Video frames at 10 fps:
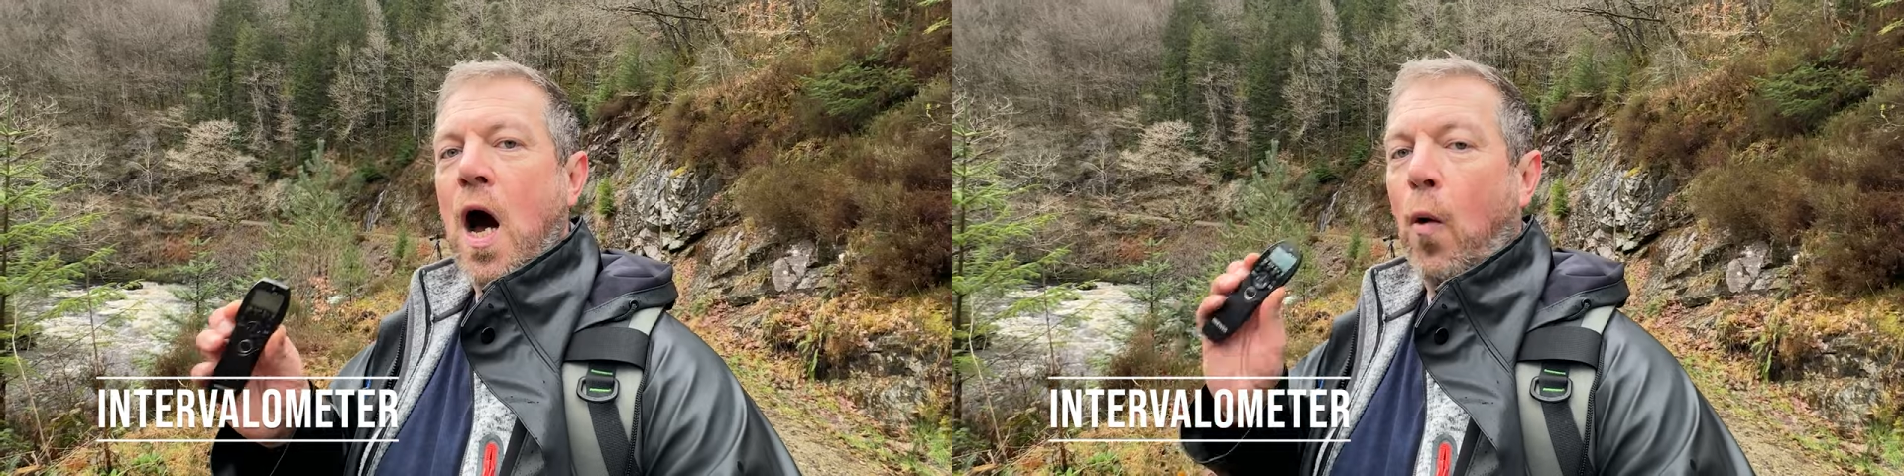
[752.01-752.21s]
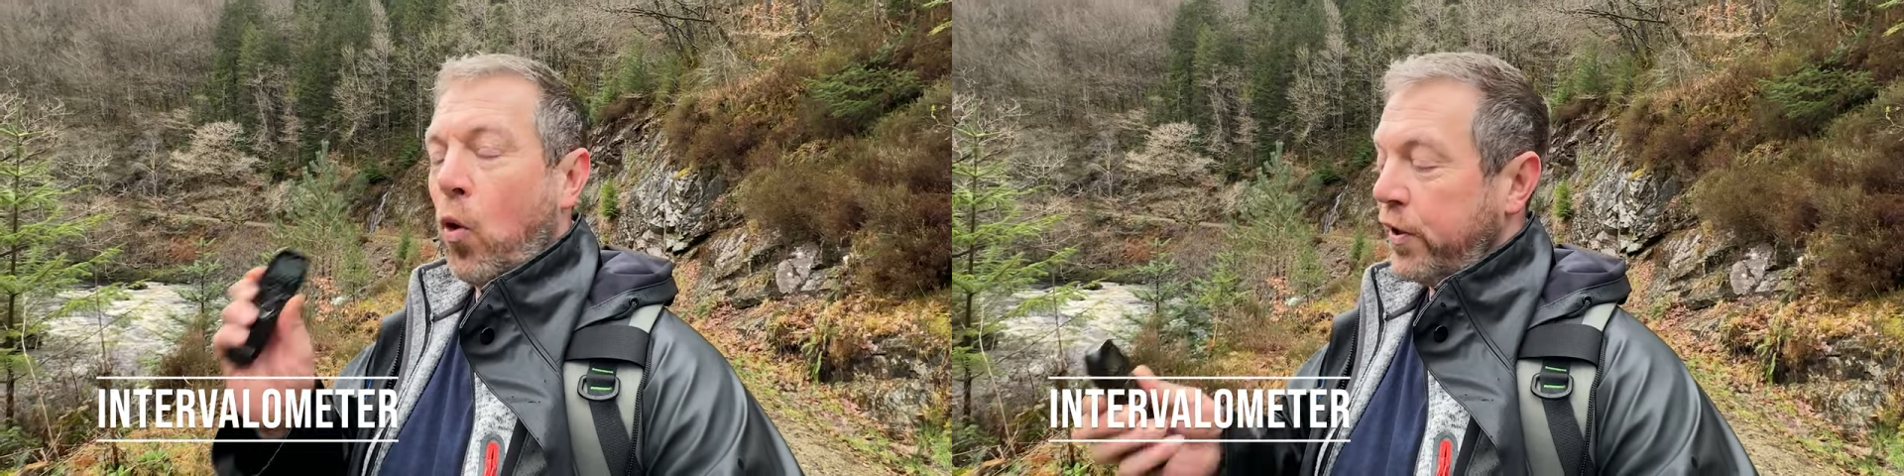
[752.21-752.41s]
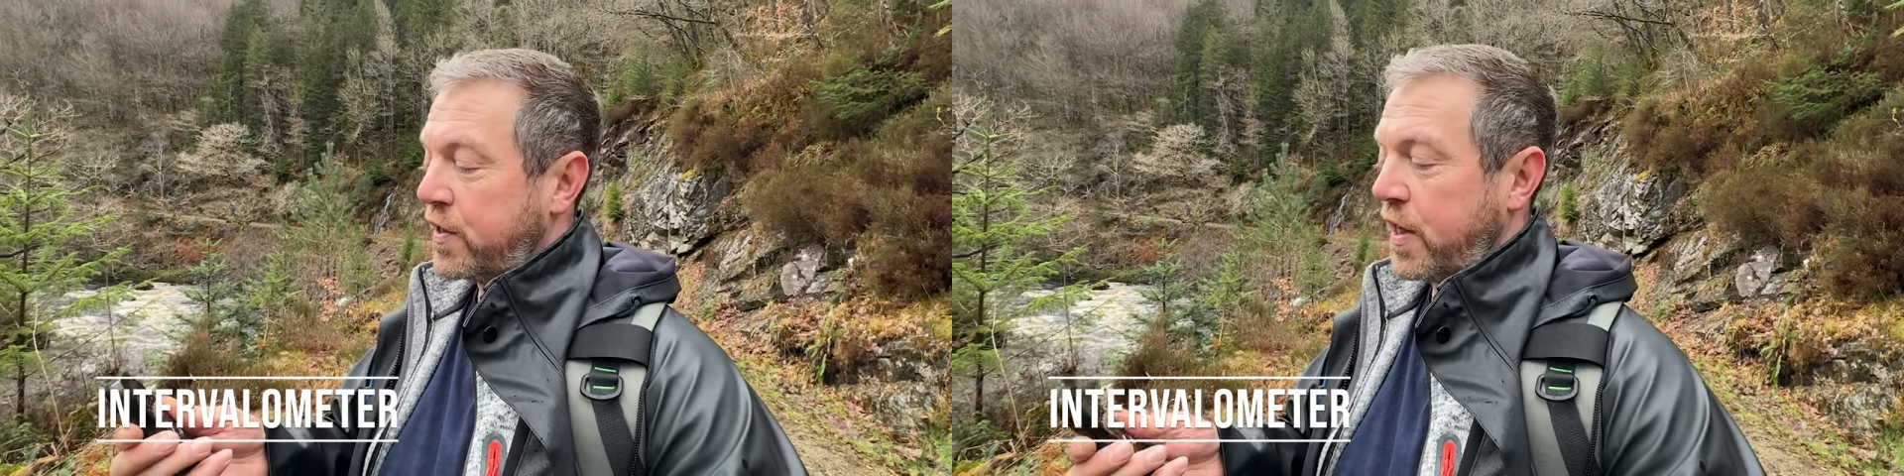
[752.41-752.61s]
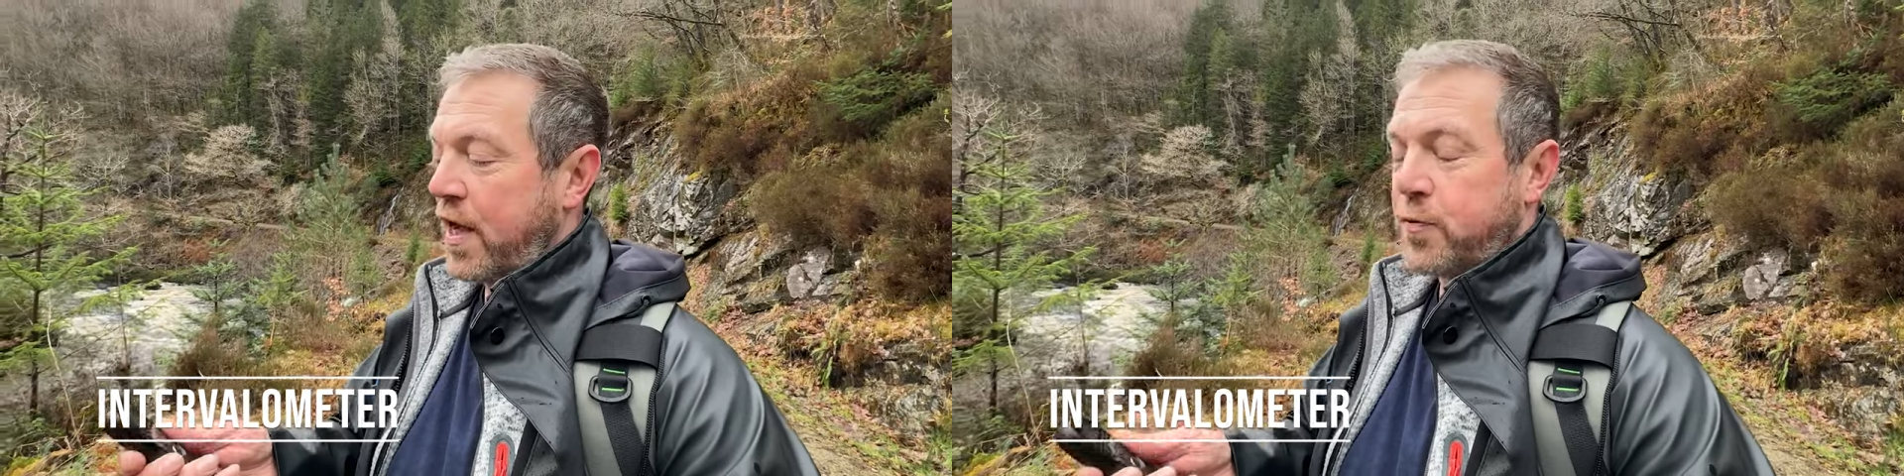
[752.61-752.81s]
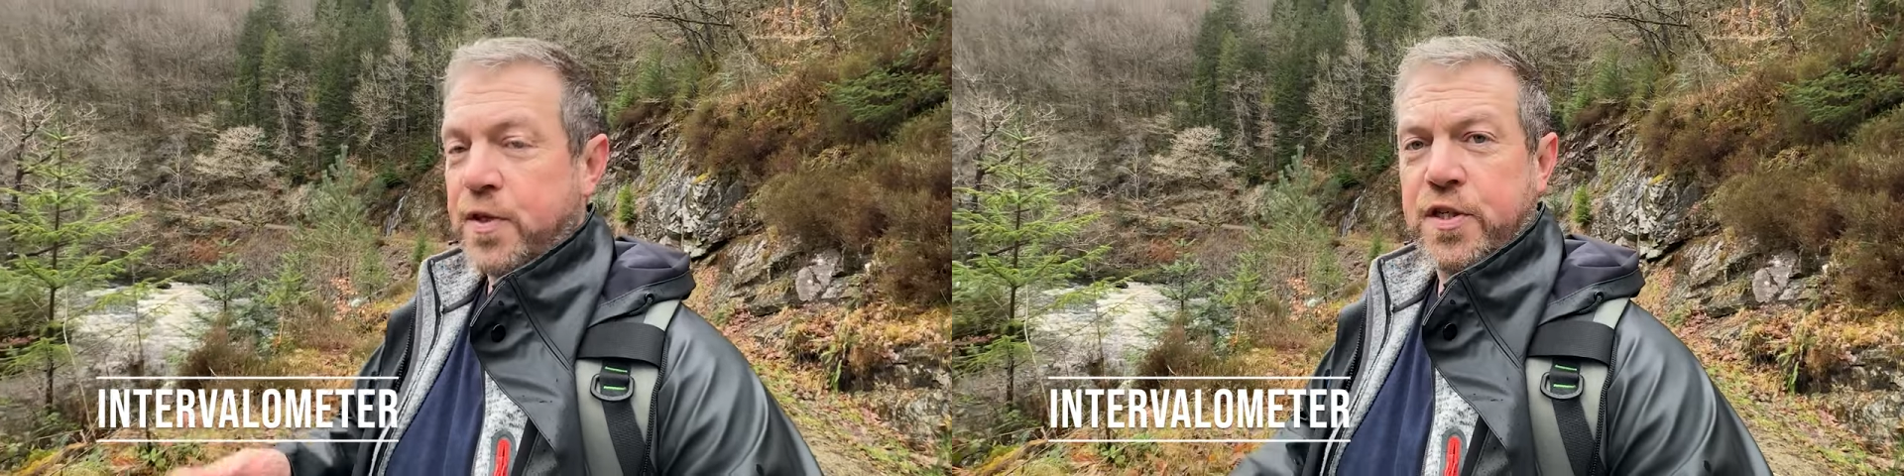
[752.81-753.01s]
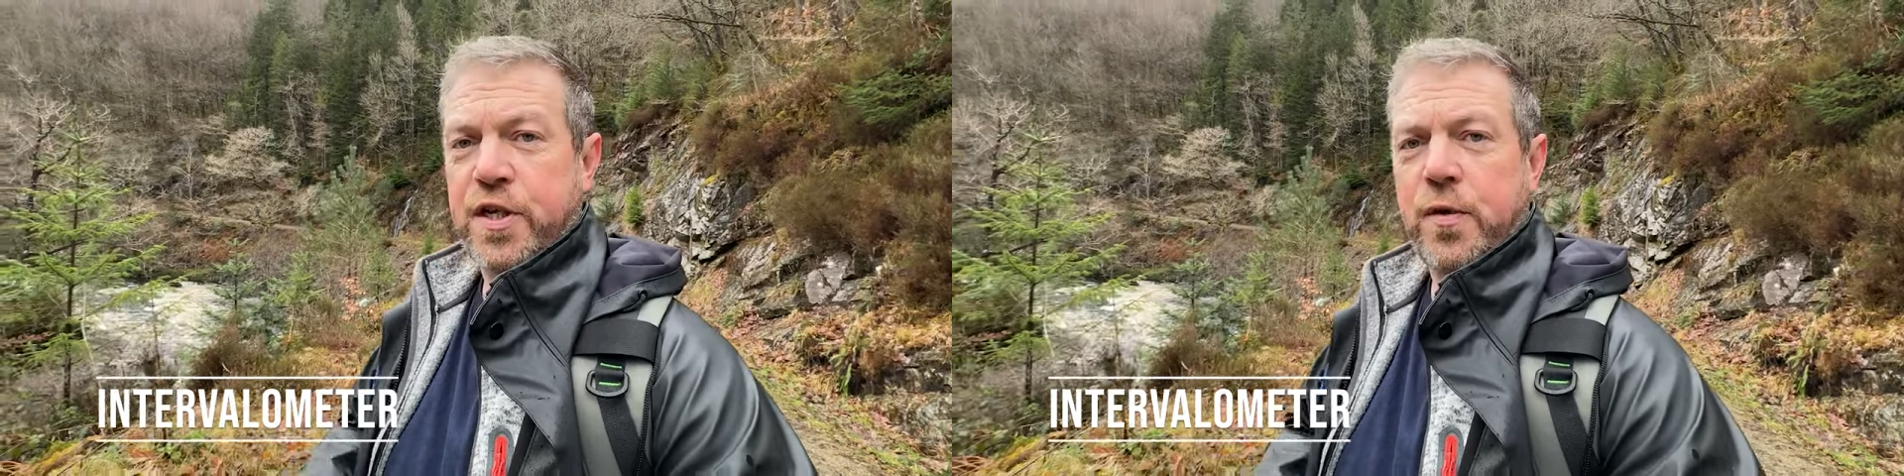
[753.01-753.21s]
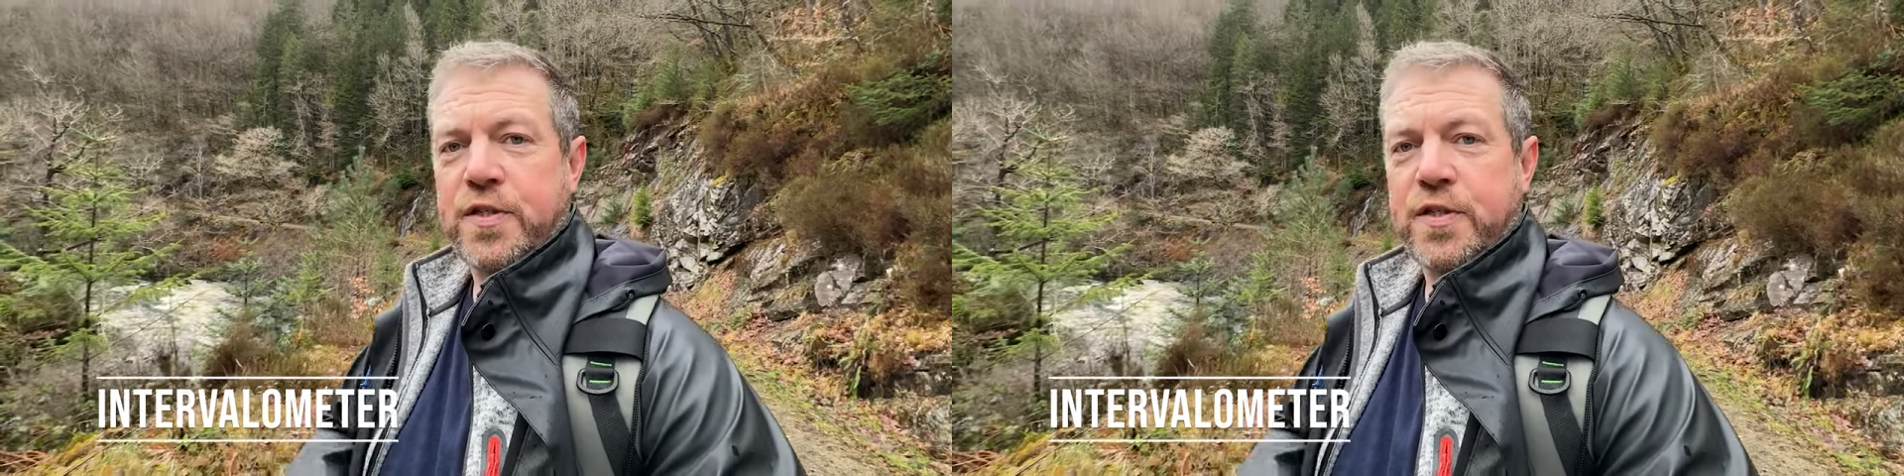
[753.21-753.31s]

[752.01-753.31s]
And what this allows me to do